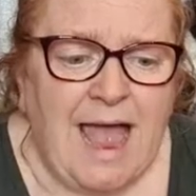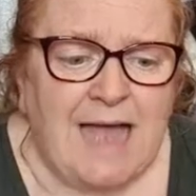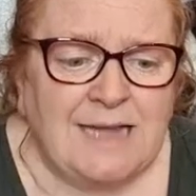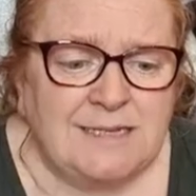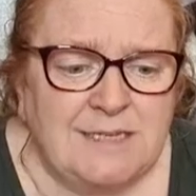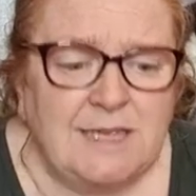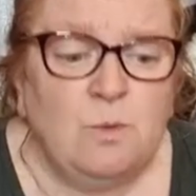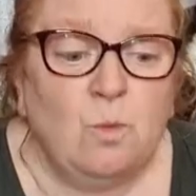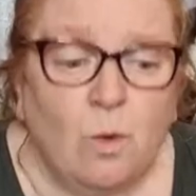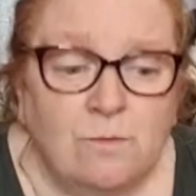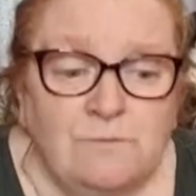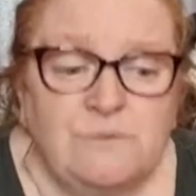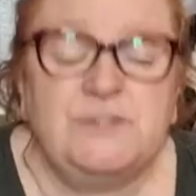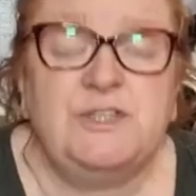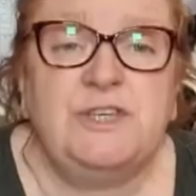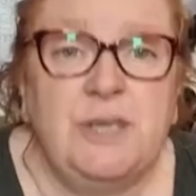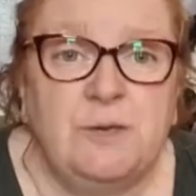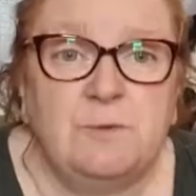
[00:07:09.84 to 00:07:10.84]
and he
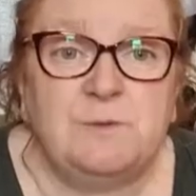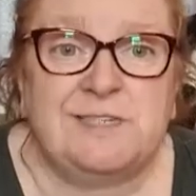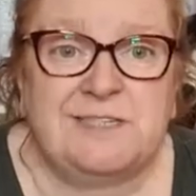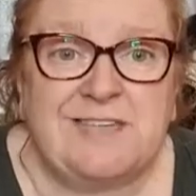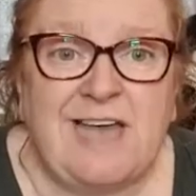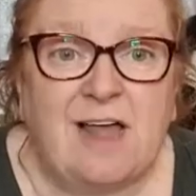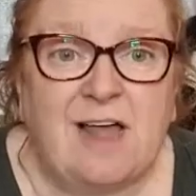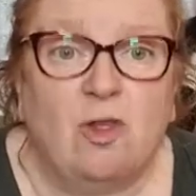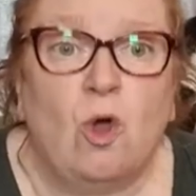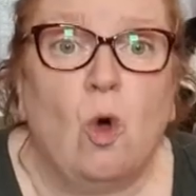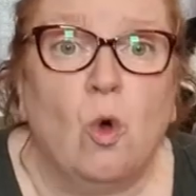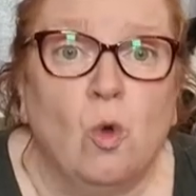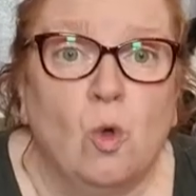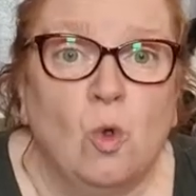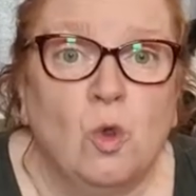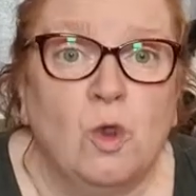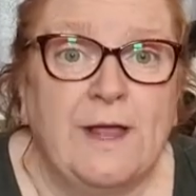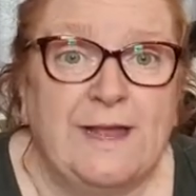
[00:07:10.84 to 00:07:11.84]
wants you to tell
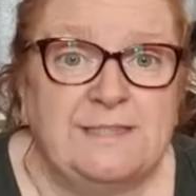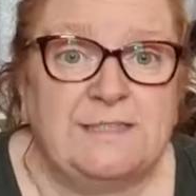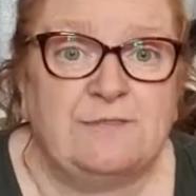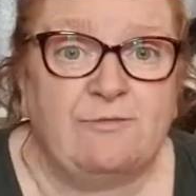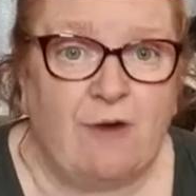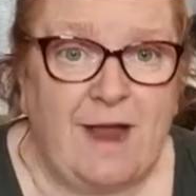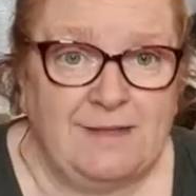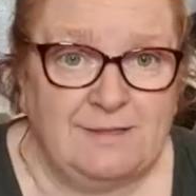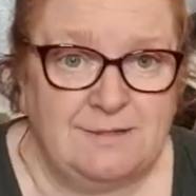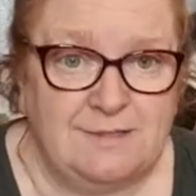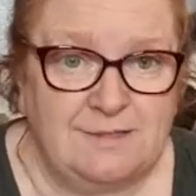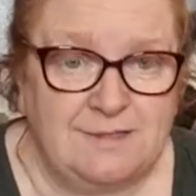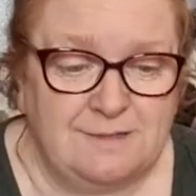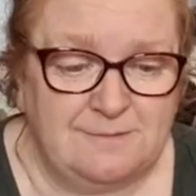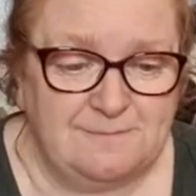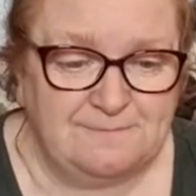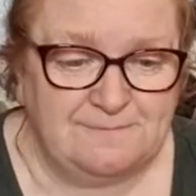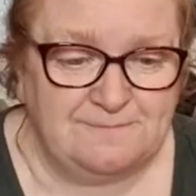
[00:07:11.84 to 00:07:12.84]
all his friends.